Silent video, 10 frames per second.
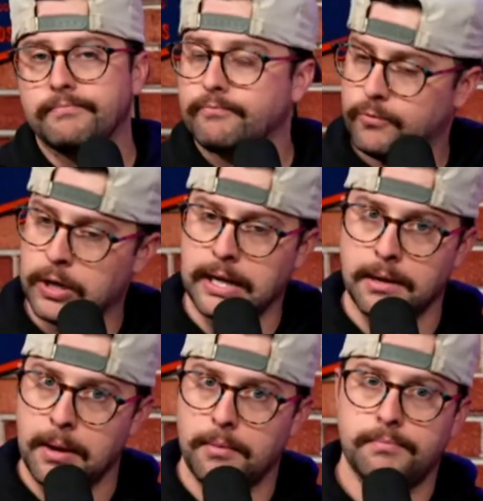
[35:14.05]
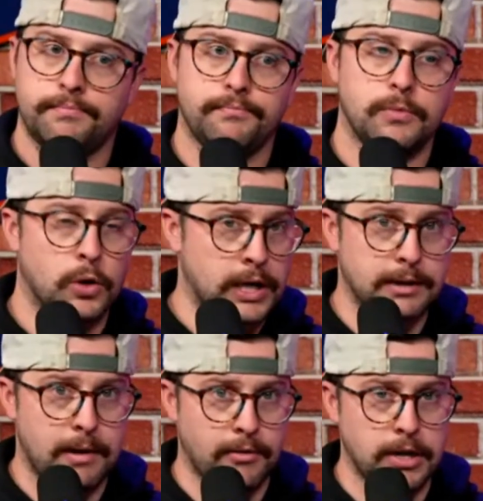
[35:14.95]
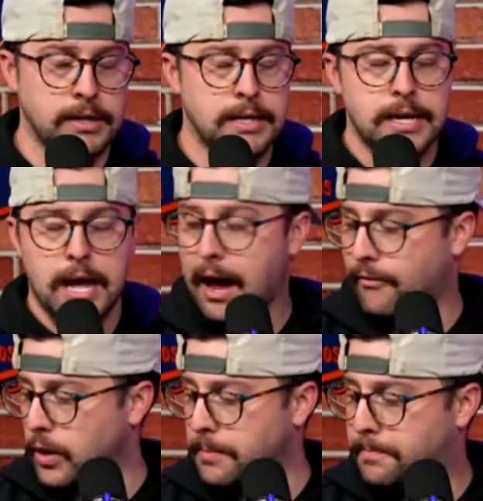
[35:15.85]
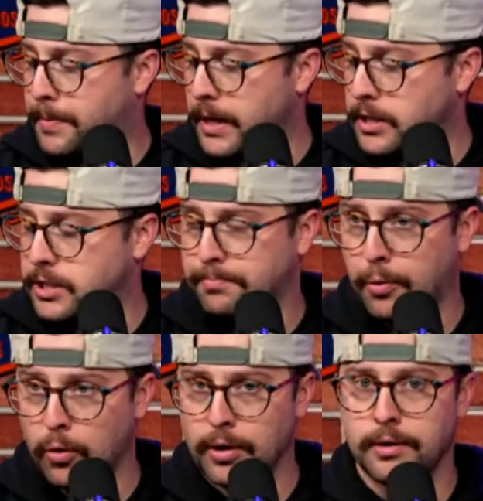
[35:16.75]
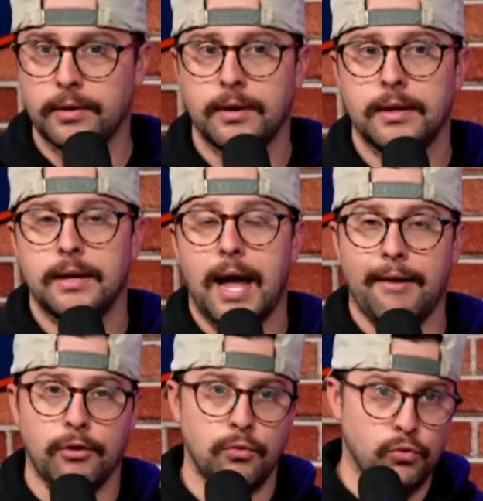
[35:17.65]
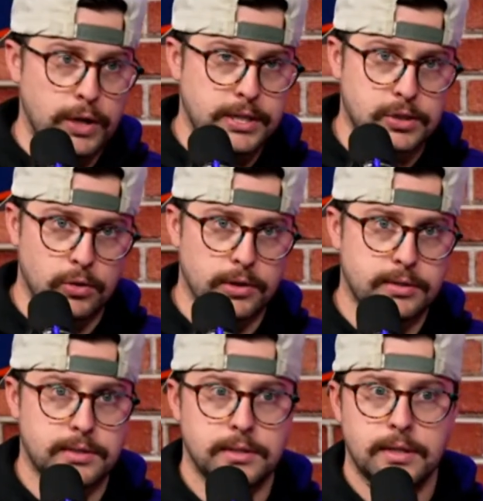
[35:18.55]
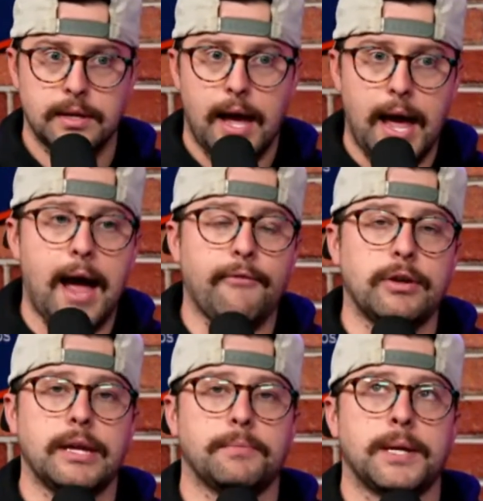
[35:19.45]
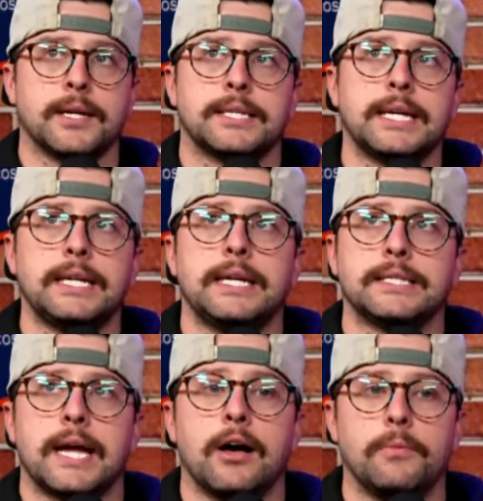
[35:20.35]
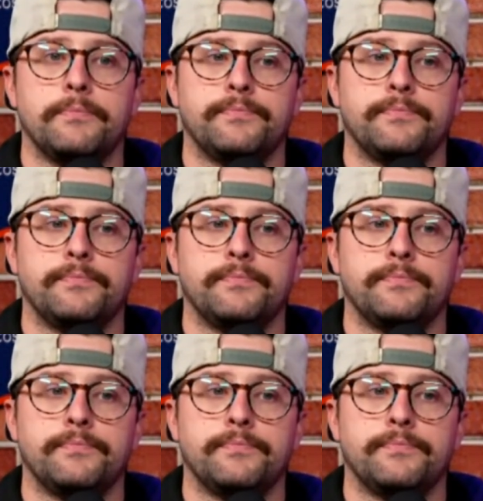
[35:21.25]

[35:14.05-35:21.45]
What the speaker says: We're going to get him help. We're going to give him every bit of support, every resource, everything, because he needs help.